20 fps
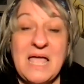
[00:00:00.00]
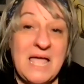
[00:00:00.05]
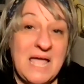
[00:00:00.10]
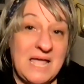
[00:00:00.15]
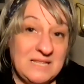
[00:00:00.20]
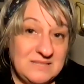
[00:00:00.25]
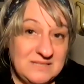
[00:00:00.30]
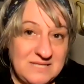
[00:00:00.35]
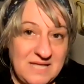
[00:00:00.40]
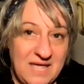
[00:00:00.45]

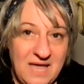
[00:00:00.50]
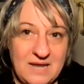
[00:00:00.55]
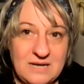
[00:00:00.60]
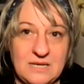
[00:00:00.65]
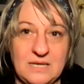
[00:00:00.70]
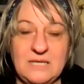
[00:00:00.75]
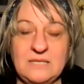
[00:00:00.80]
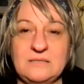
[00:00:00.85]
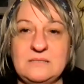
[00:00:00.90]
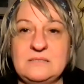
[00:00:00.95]
And then
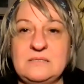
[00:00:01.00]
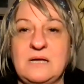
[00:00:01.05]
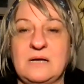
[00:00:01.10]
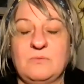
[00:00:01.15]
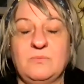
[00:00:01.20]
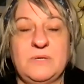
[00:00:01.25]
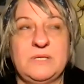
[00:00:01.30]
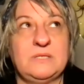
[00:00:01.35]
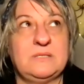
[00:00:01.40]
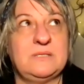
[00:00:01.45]

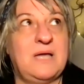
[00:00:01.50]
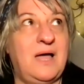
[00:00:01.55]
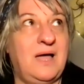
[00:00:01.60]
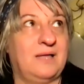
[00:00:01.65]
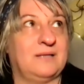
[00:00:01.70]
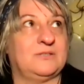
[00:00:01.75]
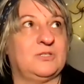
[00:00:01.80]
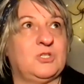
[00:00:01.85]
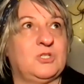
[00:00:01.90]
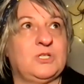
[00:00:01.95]
with
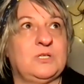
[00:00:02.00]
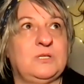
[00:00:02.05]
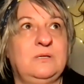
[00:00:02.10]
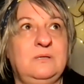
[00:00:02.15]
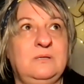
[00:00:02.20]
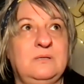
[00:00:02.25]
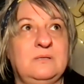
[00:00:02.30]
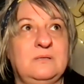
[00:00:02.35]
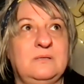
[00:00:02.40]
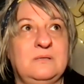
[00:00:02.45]
touch,
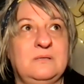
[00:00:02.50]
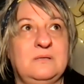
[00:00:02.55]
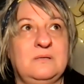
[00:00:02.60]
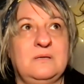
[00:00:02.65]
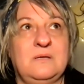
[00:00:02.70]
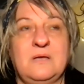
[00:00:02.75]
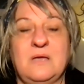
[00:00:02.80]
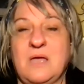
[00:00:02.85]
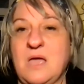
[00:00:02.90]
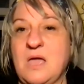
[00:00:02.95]

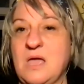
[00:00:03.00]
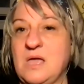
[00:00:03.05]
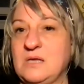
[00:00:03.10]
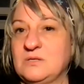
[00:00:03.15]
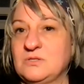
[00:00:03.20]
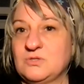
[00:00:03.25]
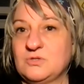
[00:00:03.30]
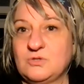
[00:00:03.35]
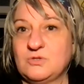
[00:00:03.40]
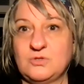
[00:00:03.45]

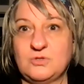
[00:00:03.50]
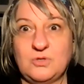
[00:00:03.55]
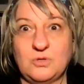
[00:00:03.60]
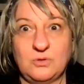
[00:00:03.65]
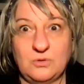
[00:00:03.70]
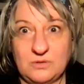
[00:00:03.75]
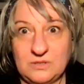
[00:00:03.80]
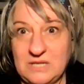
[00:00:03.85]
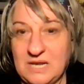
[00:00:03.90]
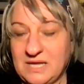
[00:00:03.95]

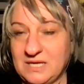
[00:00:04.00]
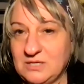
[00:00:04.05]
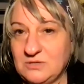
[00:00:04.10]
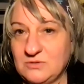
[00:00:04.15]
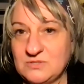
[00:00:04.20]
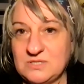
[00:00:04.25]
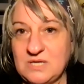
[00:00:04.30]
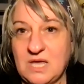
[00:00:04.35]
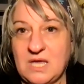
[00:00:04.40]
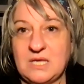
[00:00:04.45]
like you
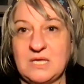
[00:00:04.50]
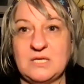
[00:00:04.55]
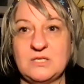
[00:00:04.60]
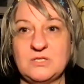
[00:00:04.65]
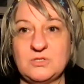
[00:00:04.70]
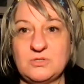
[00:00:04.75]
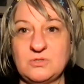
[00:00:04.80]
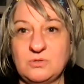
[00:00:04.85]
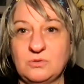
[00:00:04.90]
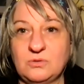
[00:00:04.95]
say,
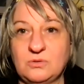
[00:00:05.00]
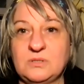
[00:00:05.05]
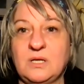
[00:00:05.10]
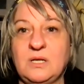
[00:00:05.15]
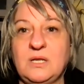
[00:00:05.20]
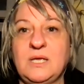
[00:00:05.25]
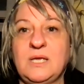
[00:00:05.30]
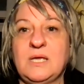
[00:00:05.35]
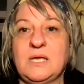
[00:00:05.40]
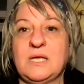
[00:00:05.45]
is
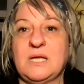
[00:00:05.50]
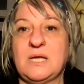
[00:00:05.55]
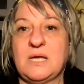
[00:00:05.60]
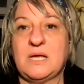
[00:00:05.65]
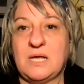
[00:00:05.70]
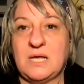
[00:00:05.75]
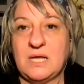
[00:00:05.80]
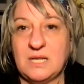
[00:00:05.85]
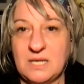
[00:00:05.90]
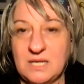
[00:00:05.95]
totally
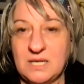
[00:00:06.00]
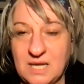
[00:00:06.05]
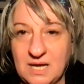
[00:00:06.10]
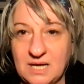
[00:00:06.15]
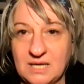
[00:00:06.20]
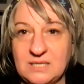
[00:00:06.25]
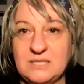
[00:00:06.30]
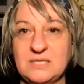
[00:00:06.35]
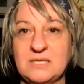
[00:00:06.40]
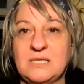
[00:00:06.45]

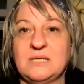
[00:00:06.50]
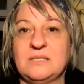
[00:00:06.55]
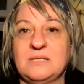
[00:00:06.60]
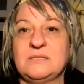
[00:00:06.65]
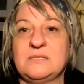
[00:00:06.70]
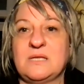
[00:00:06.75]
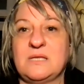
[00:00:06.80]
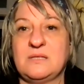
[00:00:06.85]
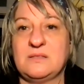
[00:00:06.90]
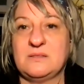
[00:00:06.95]

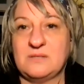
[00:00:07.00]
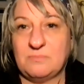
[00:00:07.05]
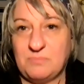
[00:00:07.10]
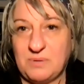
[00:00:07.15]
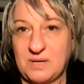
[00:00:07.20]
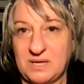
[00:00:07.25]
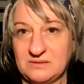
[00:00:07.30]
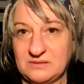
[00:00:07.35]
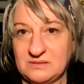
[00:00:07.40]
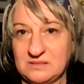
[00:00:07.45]
client
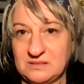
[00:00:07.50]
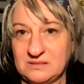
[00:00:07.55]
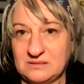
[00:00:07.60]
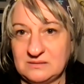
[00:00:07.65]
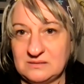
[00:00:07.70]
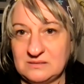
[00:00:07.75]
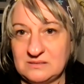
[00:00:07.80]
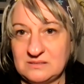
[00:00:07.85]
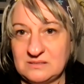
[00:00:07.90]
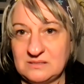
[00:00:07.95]

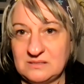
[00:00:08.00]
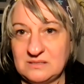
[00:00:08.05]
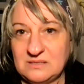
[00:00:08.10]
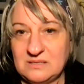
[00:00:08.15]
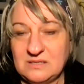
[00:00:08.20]
dependent.